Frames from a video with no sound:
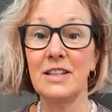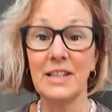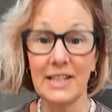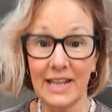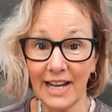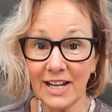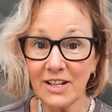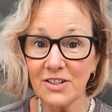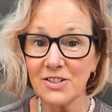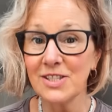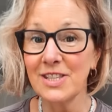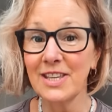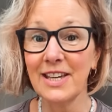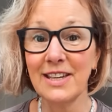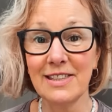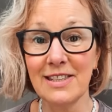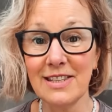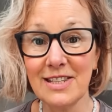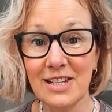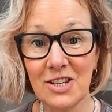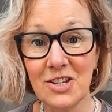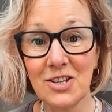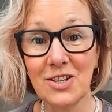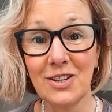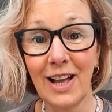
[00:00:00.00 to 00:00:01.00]
You can just get the
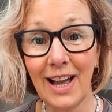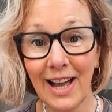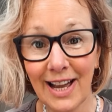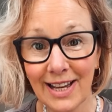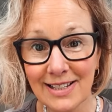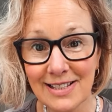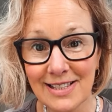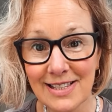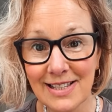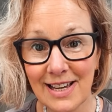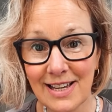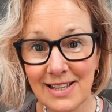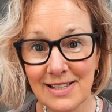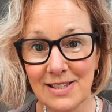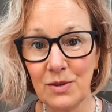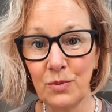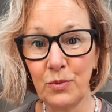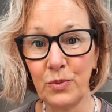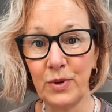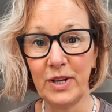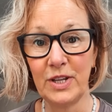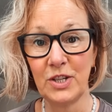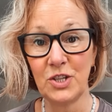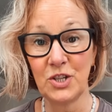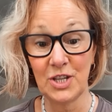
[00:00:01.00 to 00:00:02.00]
digital access,
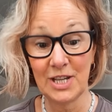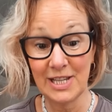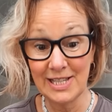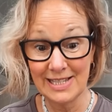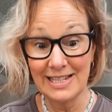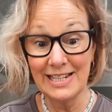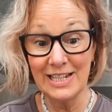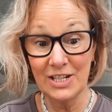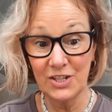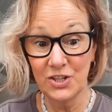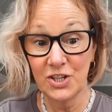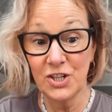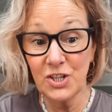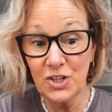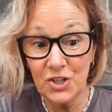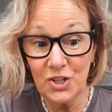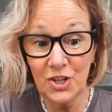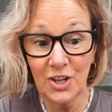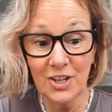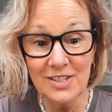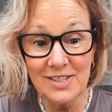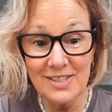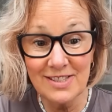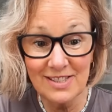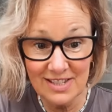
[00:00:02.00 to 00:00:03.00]
which is literally
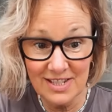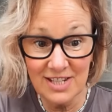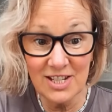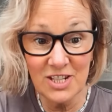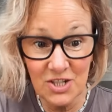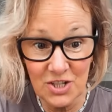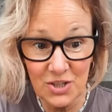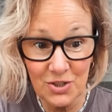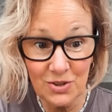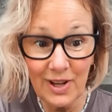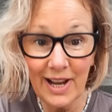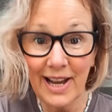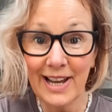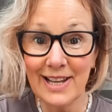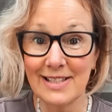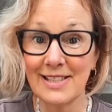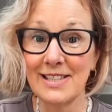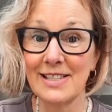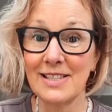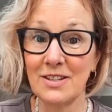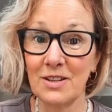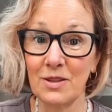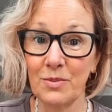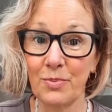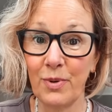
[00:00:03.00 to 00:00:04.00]
just the digital
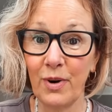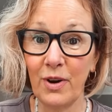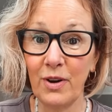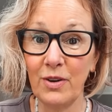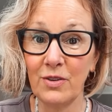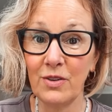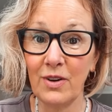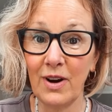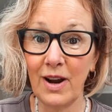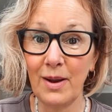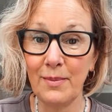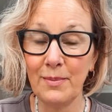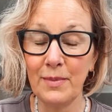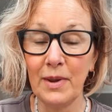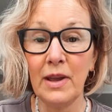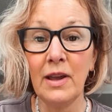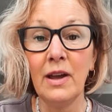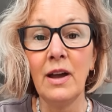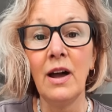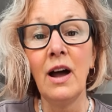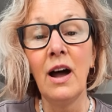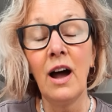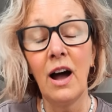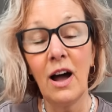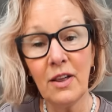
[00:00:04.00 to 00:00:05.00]
access to the program.
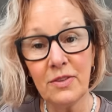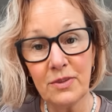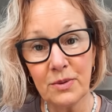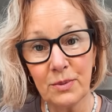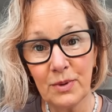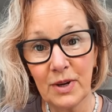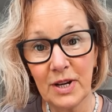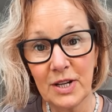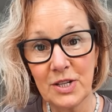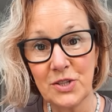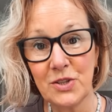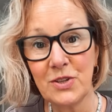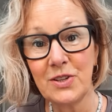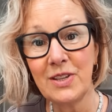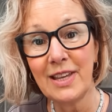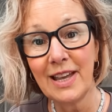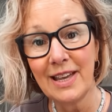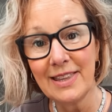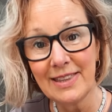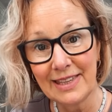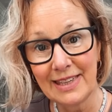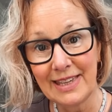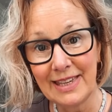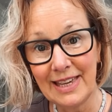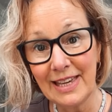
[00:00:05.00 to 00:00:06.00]
Otherwise, you can
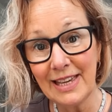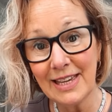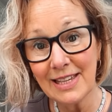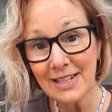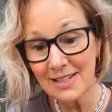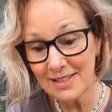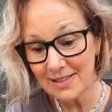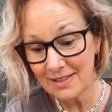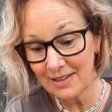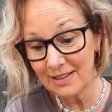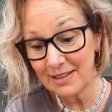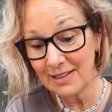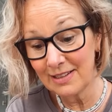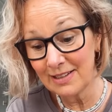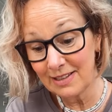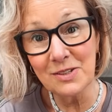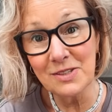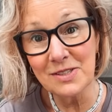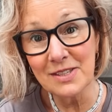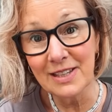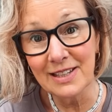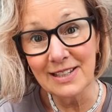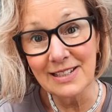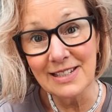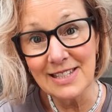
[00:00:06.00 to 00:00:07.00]
get the kit that
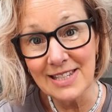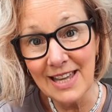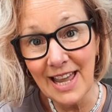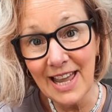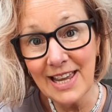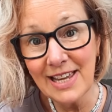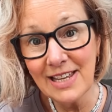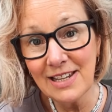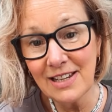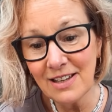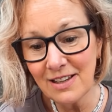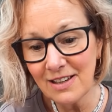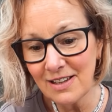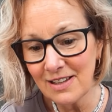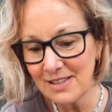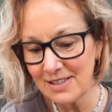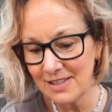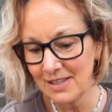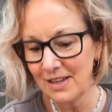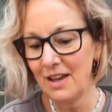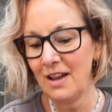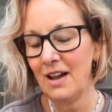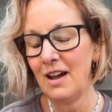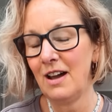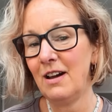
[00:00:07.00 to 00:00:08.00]
is the containers,
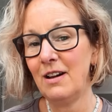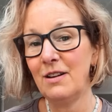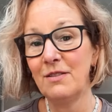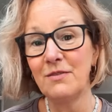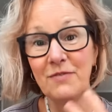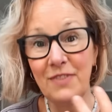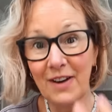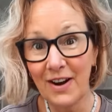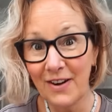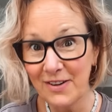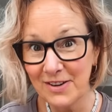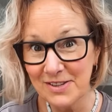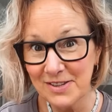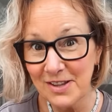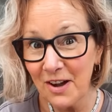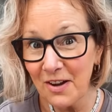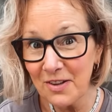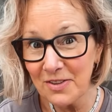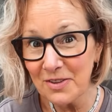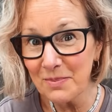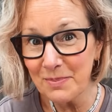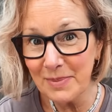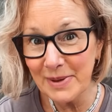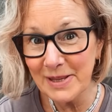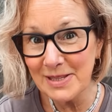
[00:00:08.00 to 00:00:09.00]
various
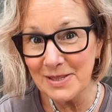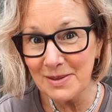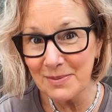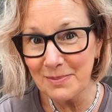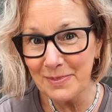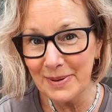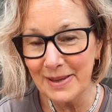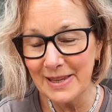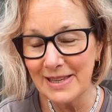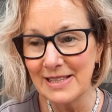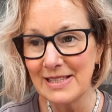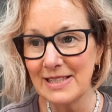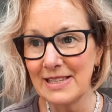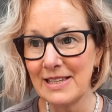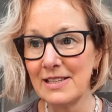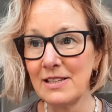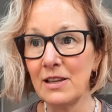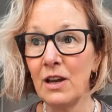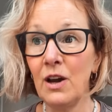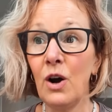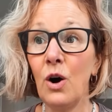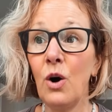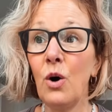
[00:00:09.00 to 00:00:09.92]
other bits and pieces,